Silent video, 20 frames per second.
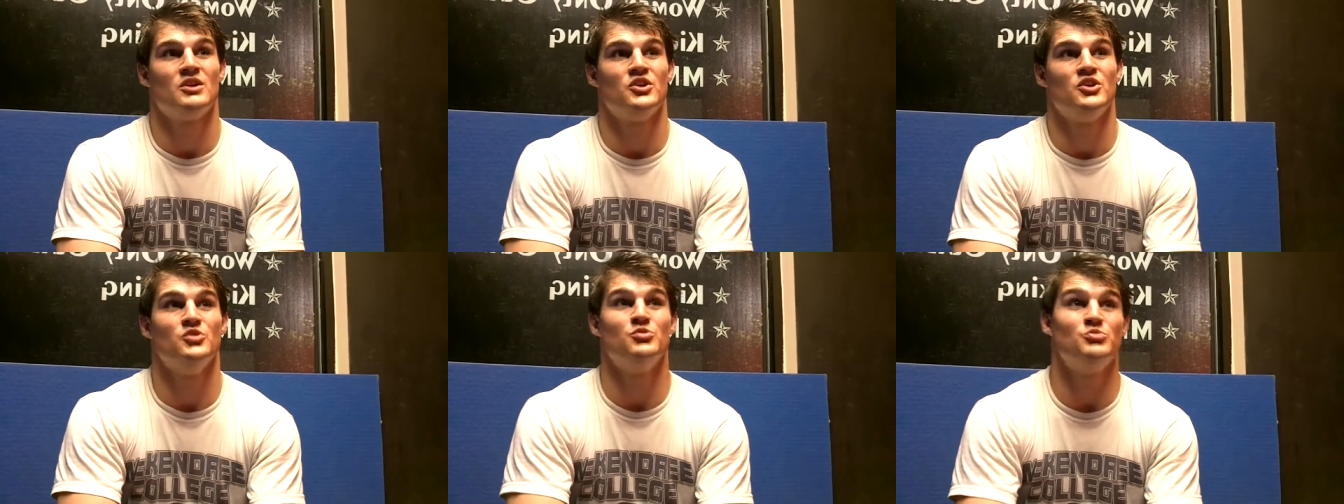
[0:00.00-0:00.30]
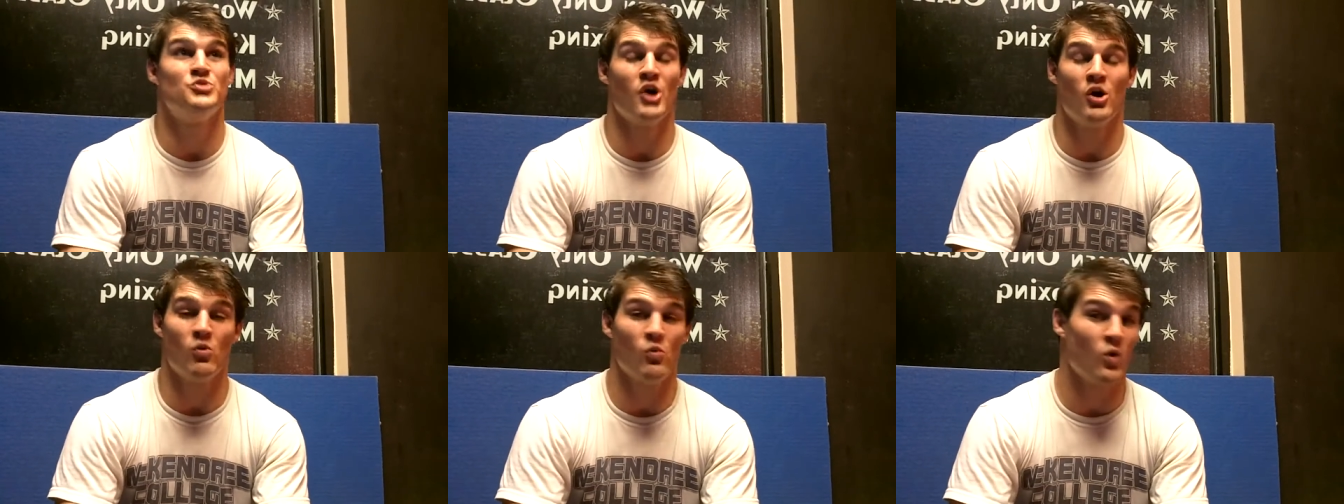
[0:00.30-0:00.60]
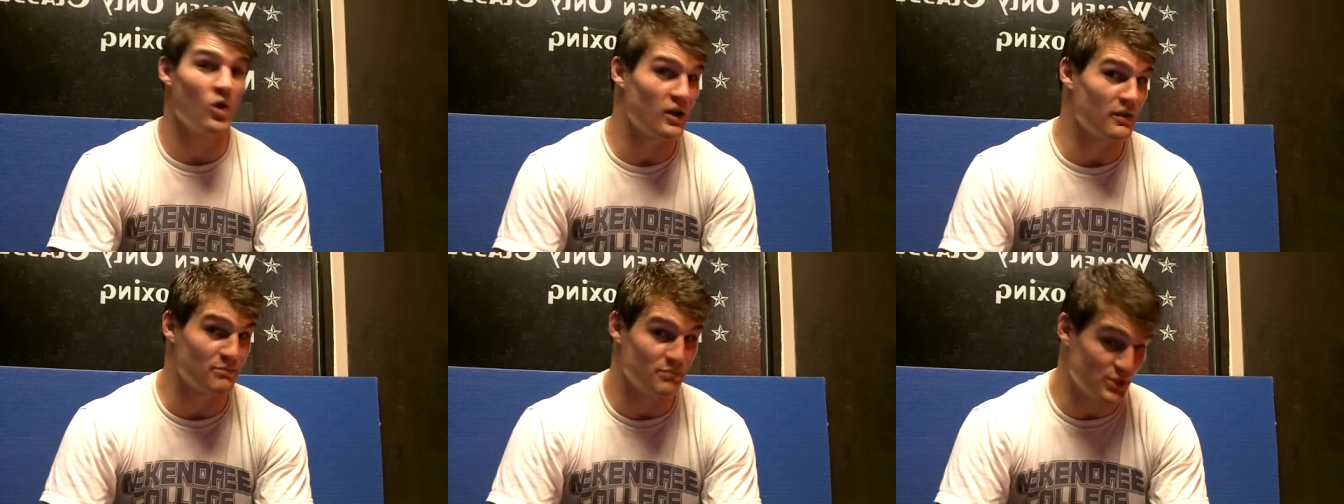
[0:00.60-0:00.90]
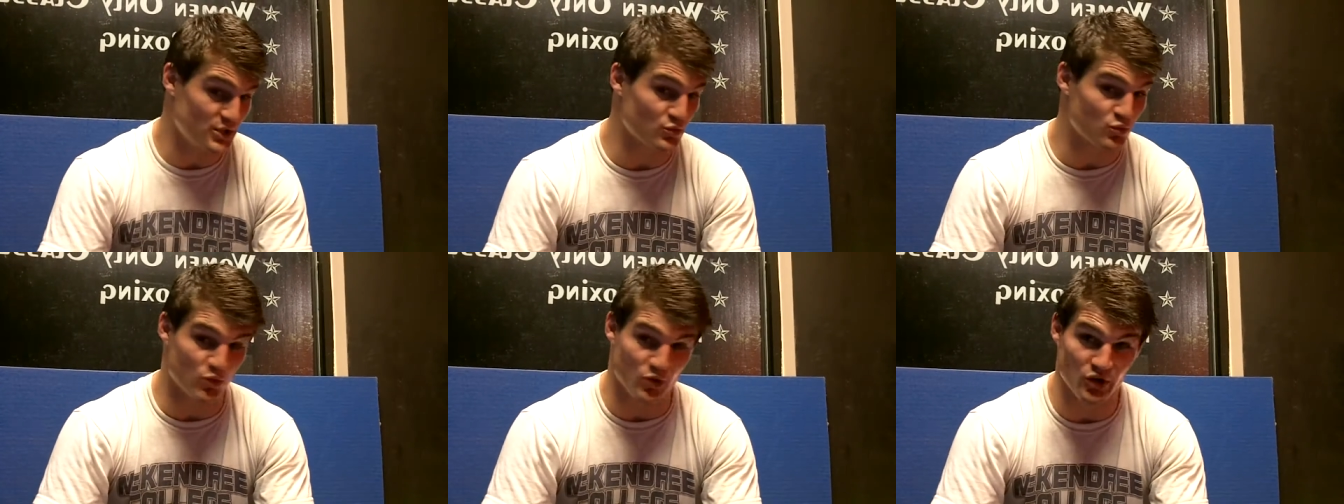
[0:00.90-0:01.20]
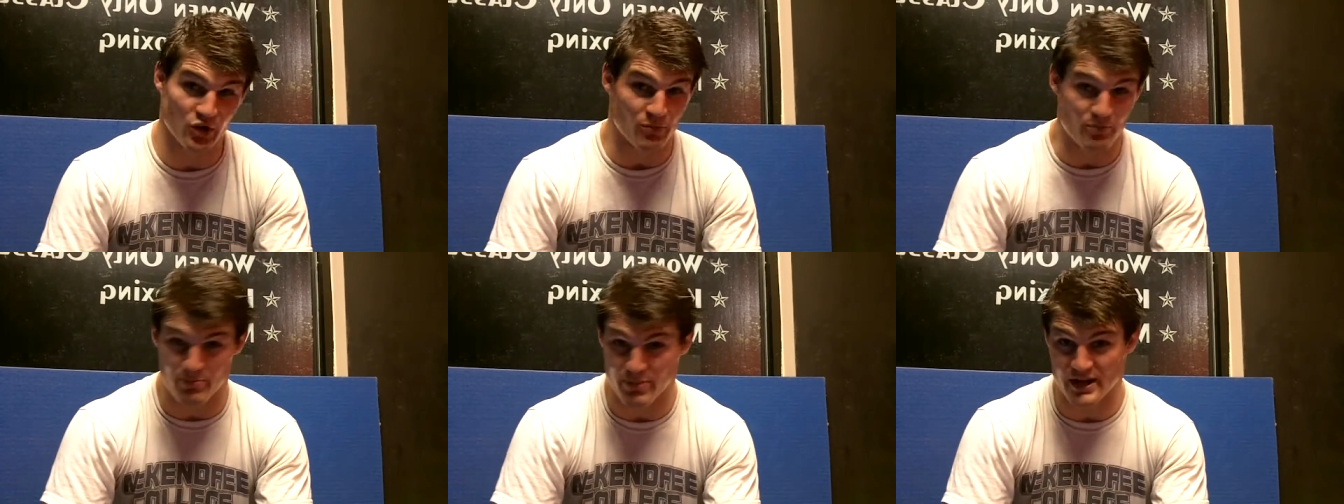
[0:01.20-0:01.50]
you don't want to be
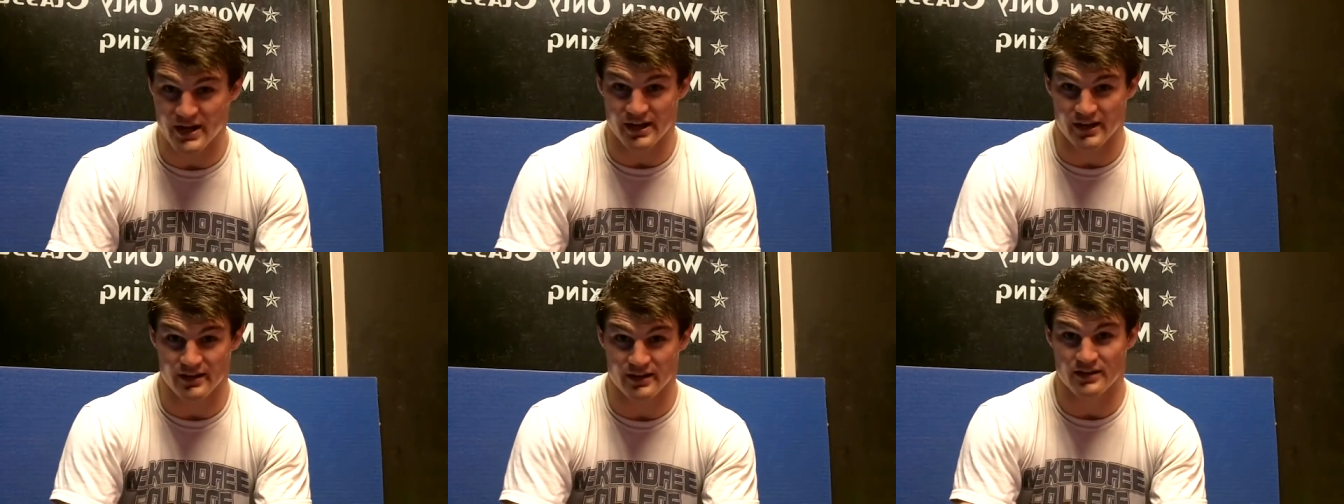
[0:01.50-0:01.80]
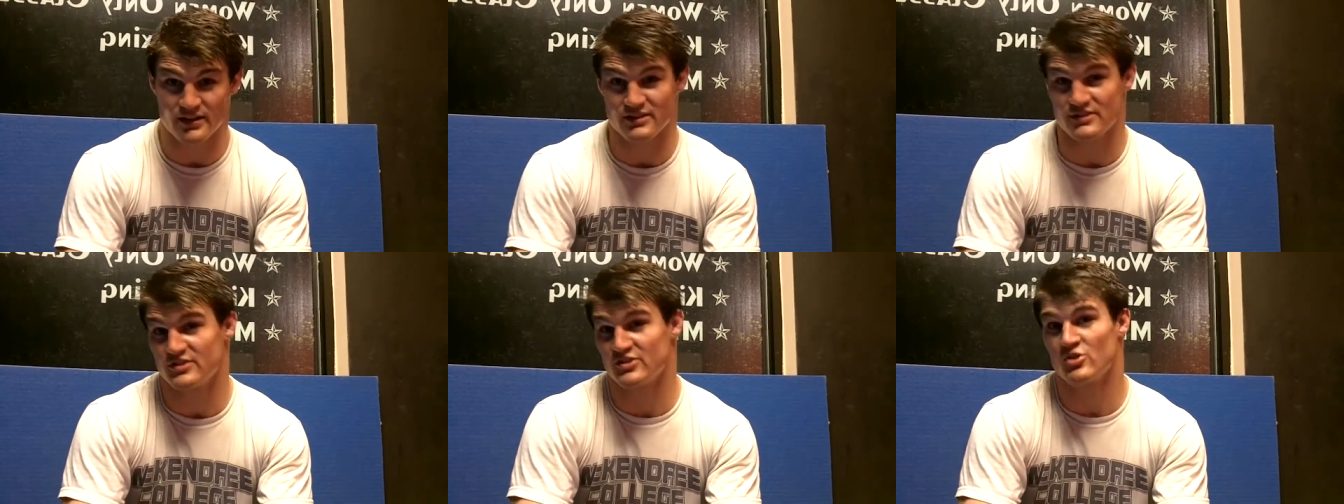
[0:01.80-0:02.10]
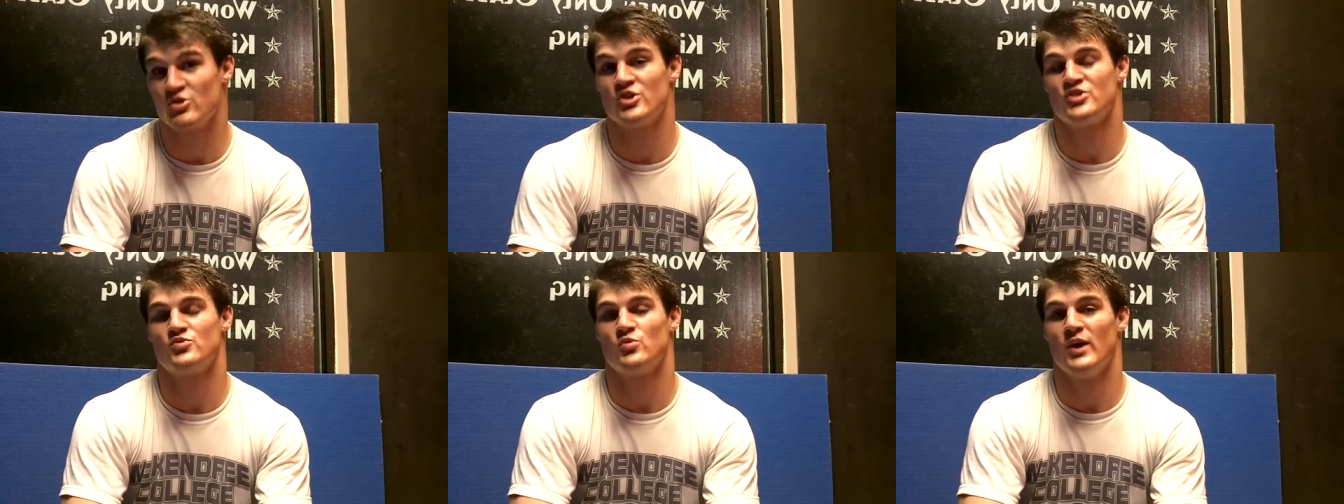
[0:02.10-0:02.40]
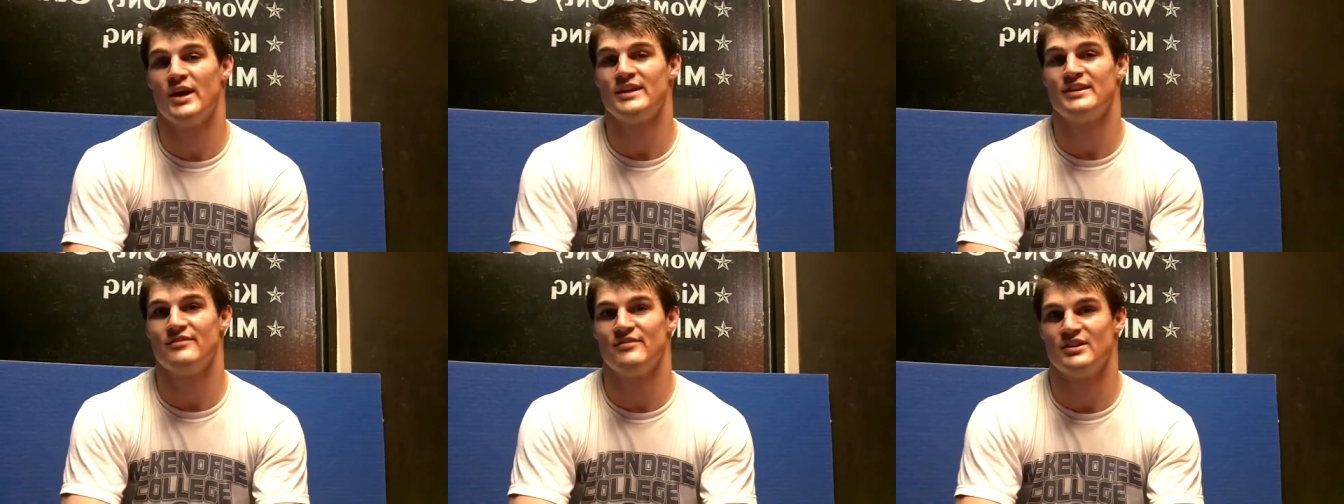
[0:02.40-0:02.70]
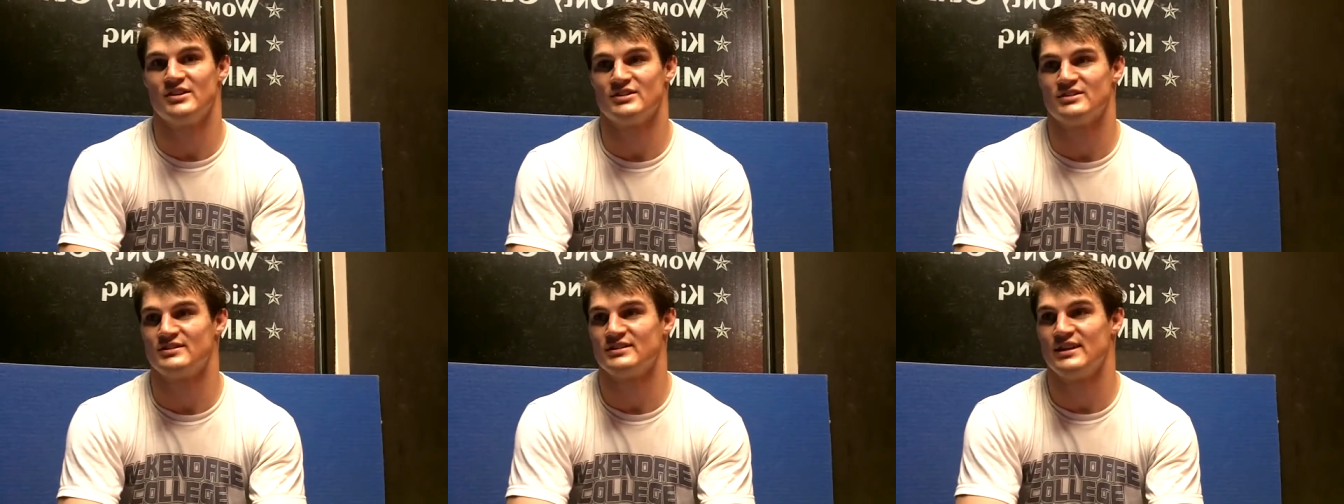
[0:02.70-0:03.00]
real big because there is weight
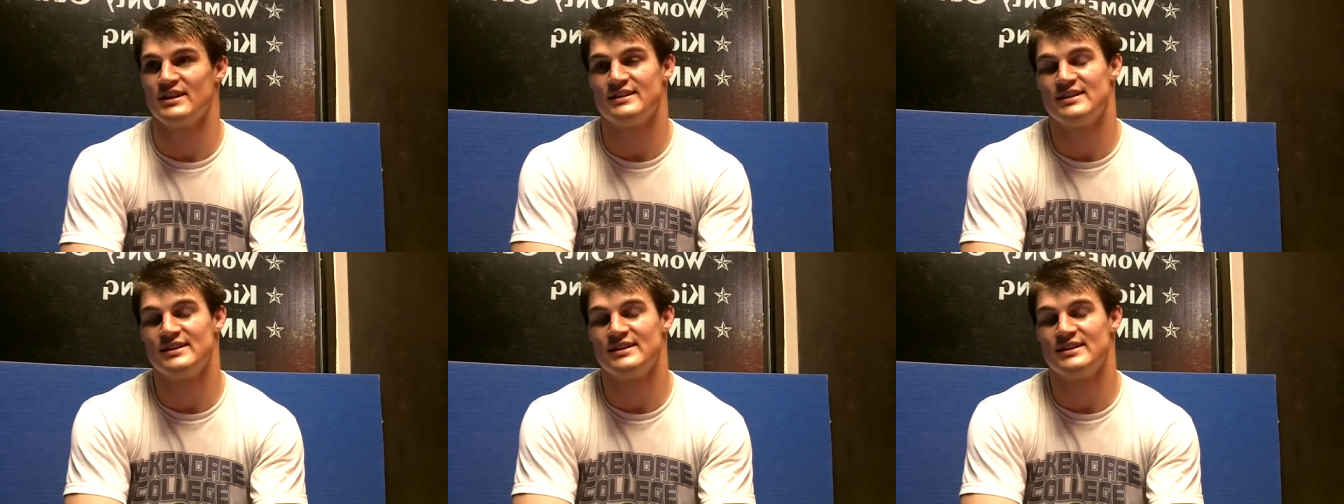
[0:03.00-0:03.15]
divisions and